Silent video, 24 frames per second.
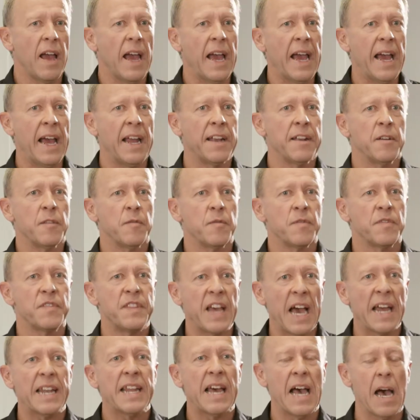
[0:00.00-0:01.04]
and
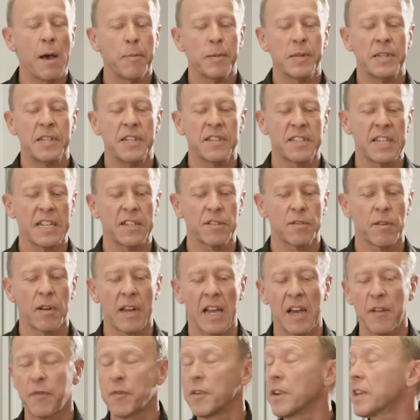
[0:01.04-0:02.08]
that happened in Central
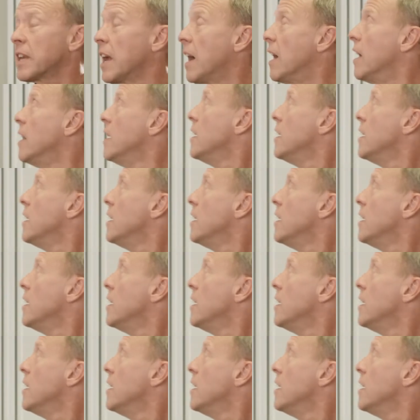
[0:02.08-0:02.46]
Africa,